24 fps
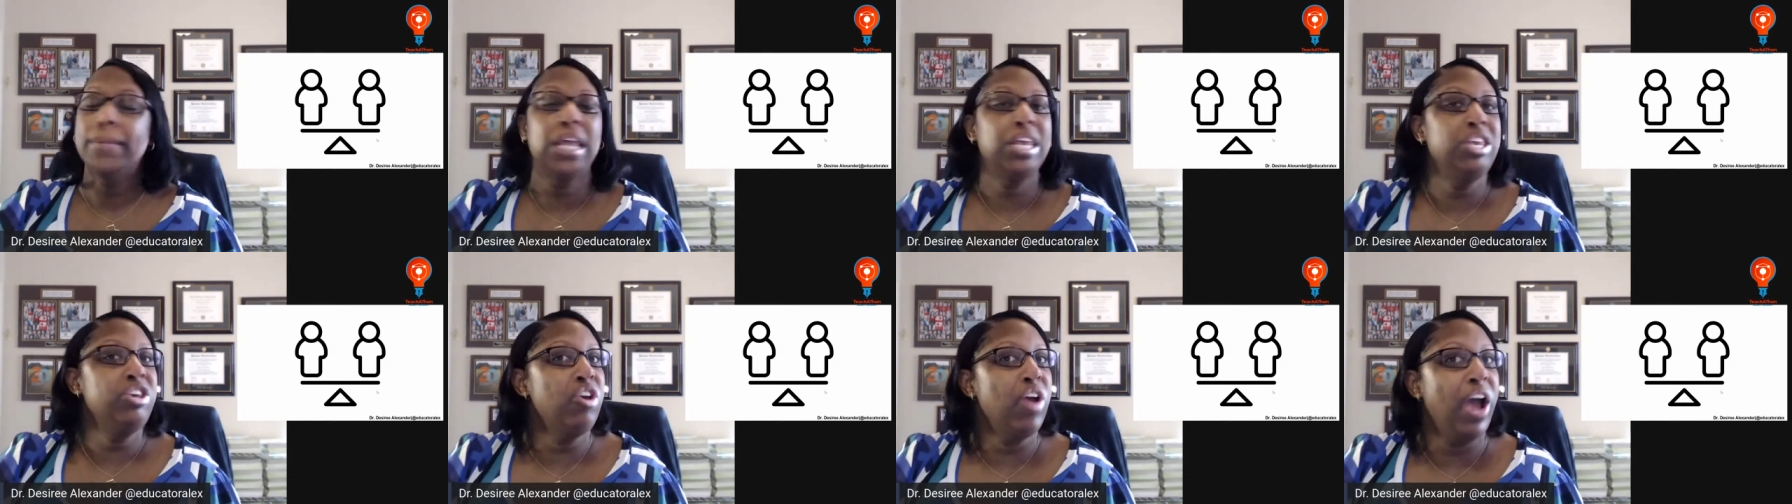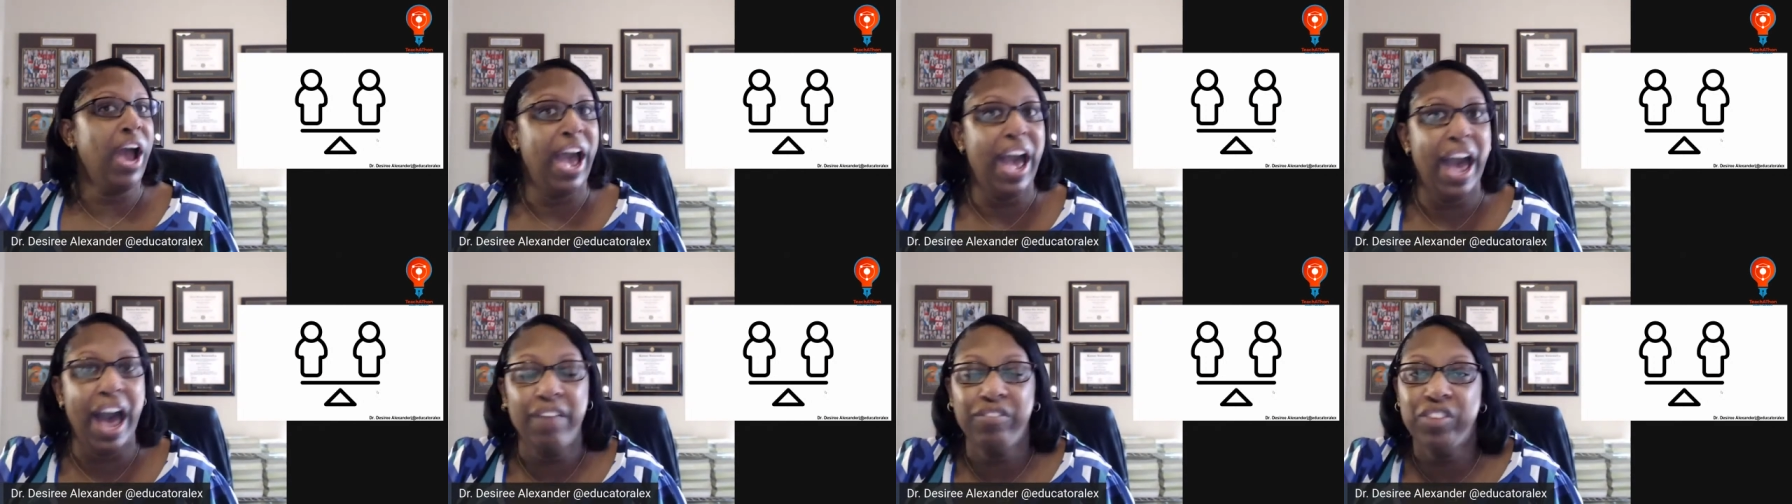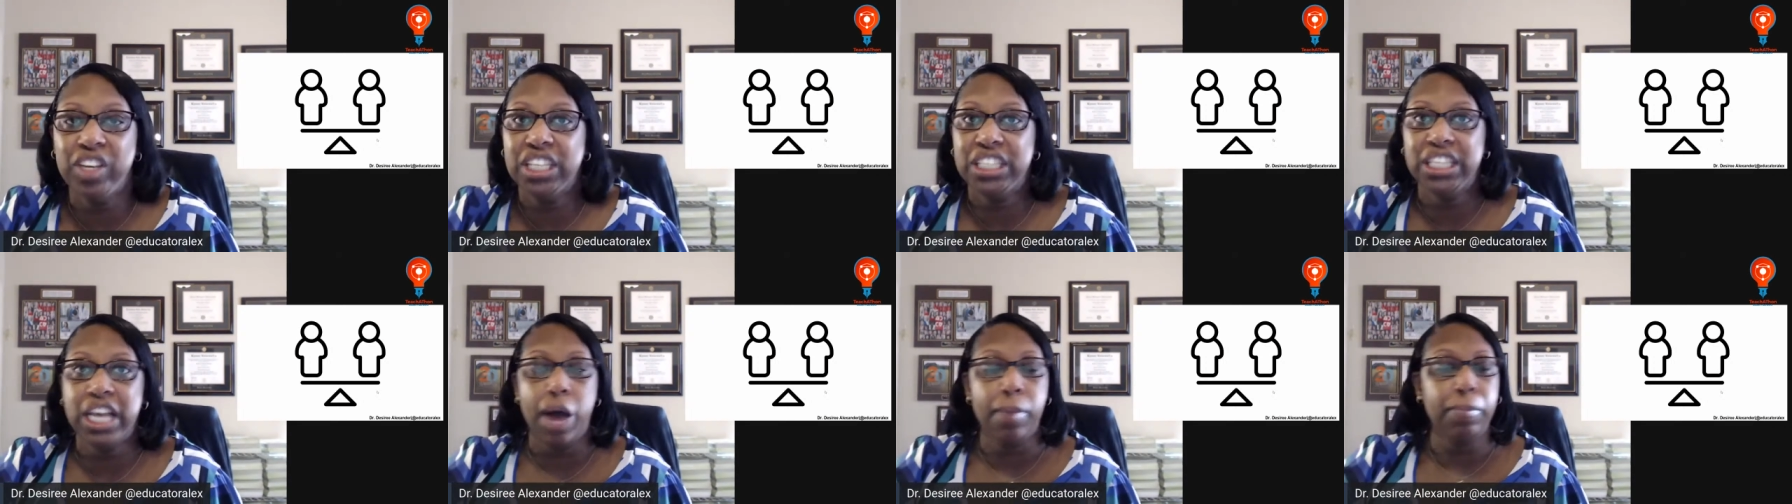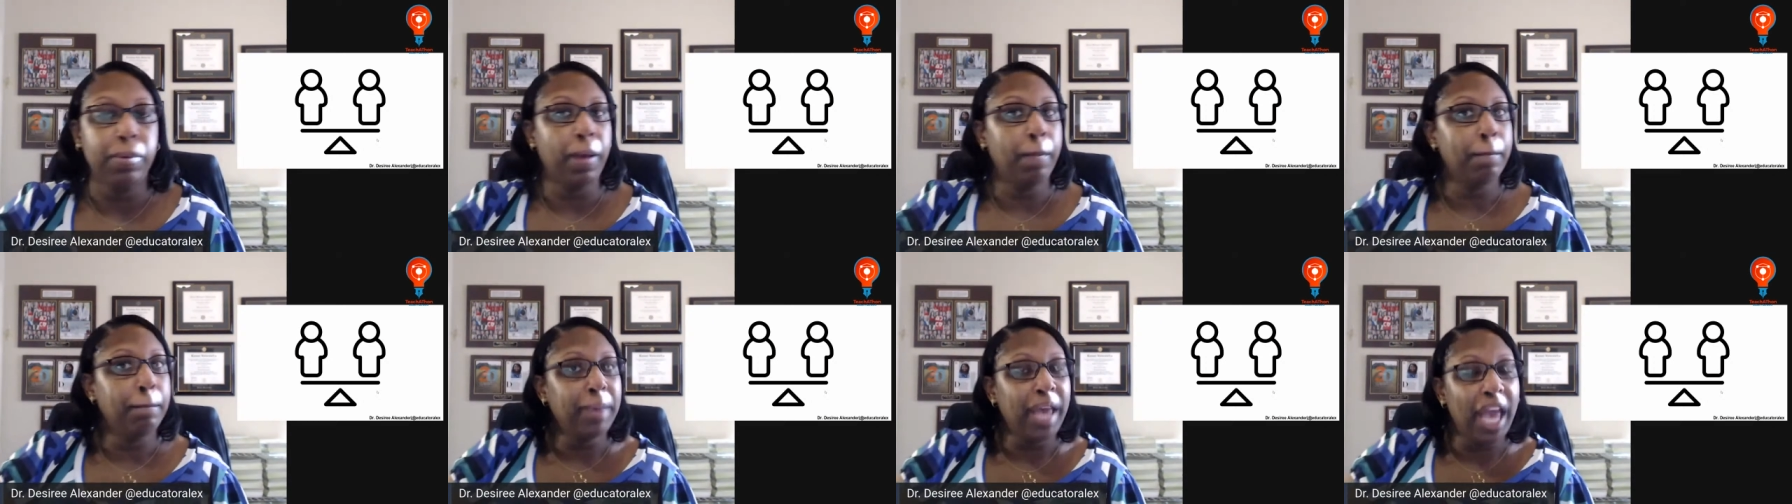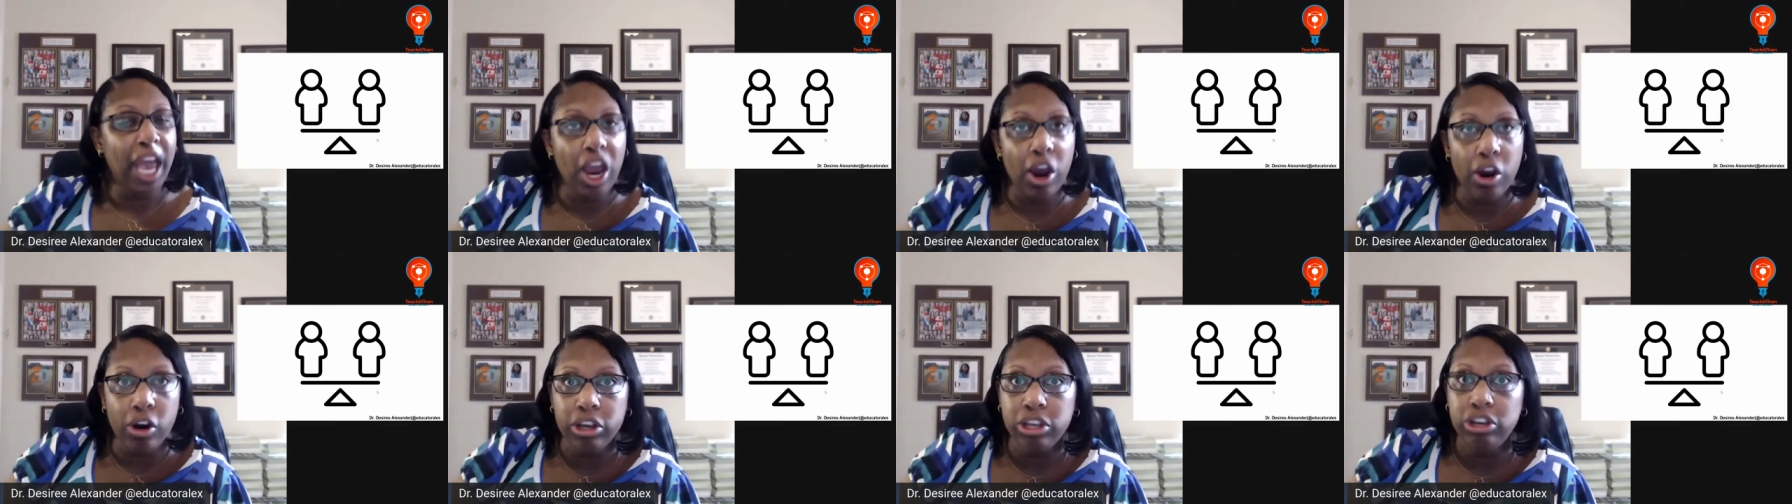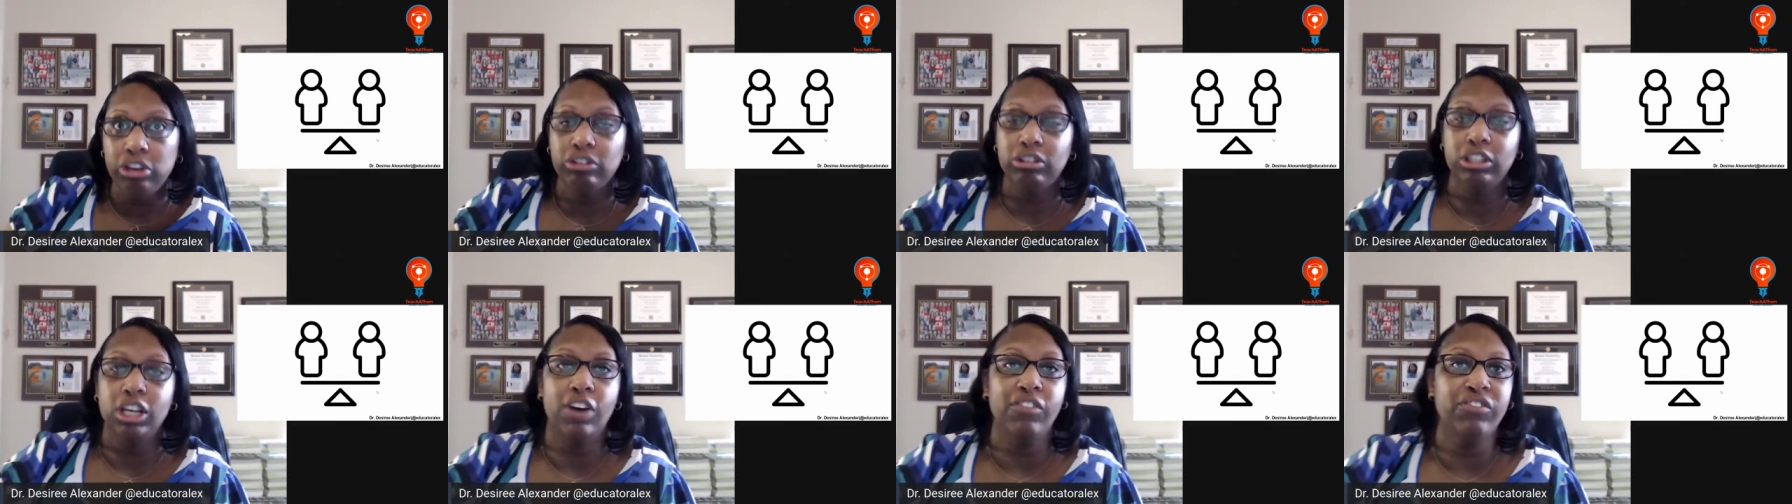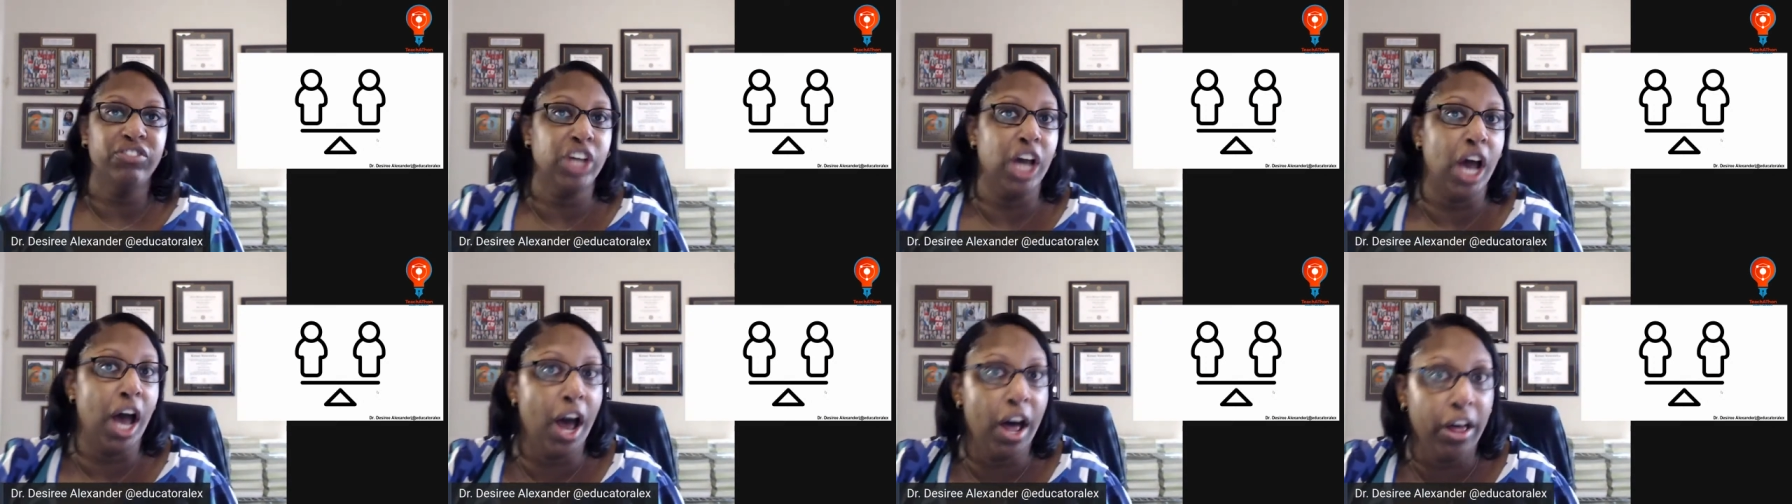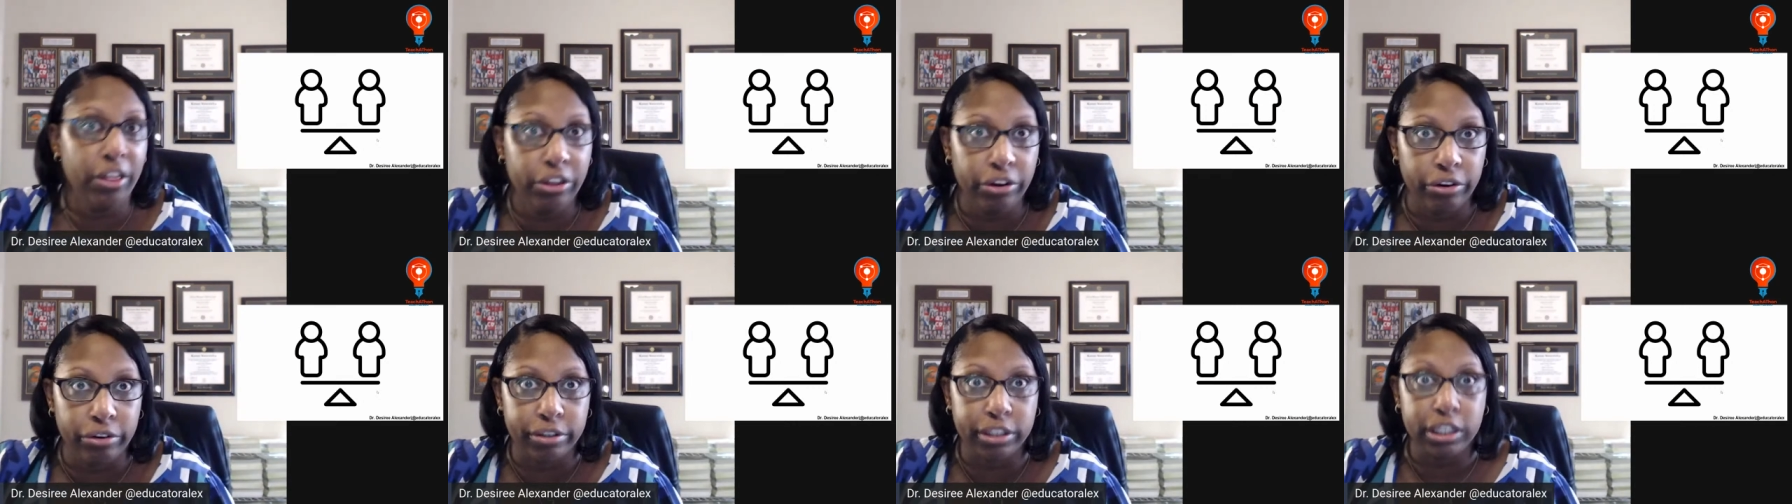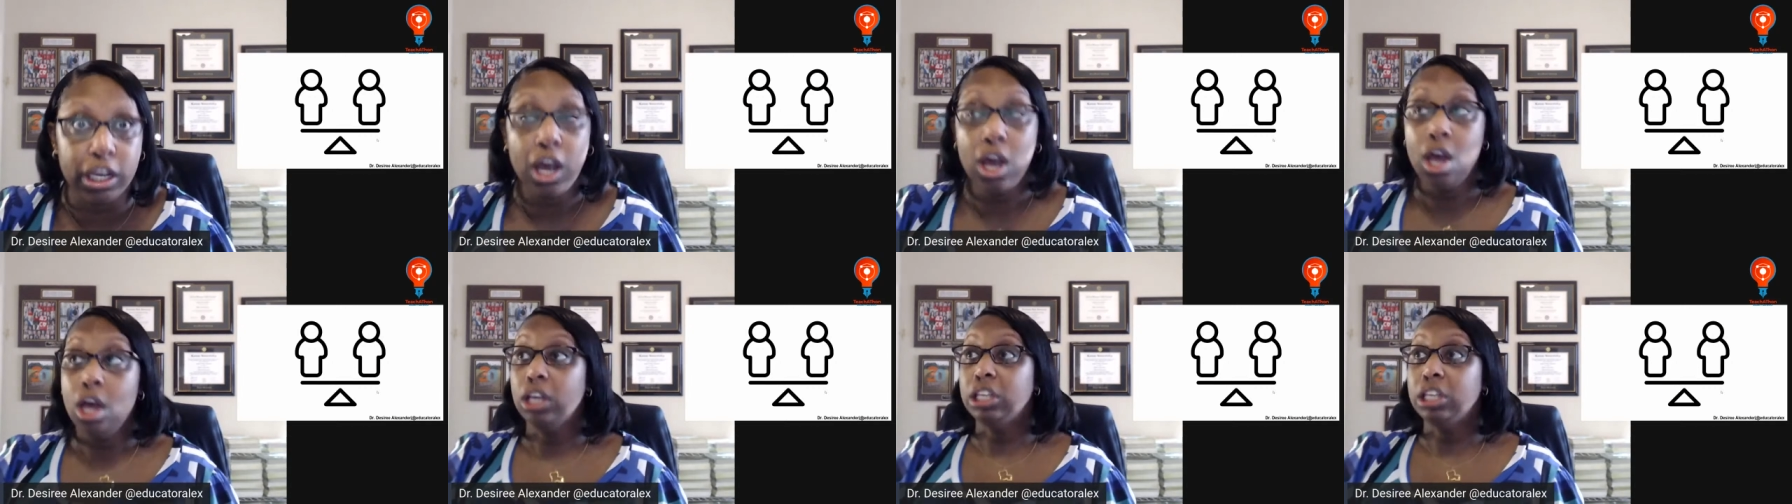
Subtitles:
You have to stop comparing yourself to others.